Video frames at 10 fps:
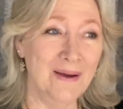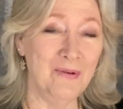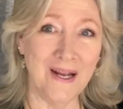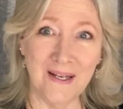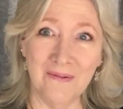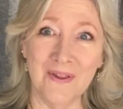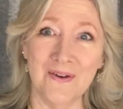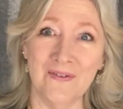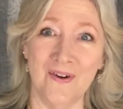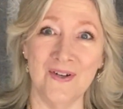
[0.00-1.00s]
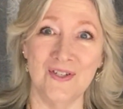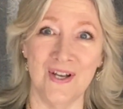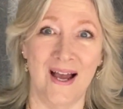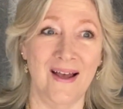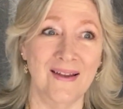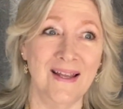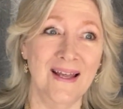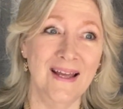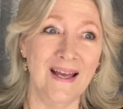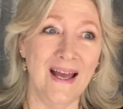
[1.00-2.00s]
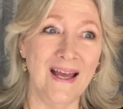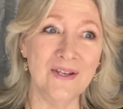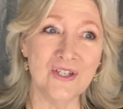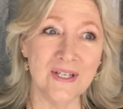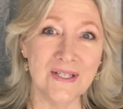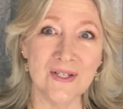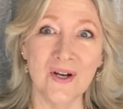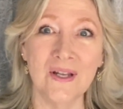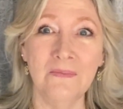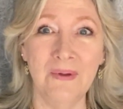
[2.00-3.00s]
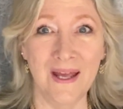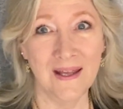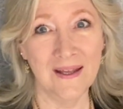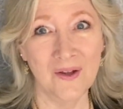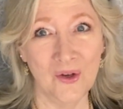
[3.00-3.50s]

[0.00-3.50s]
pregnant with her first child, and she started baking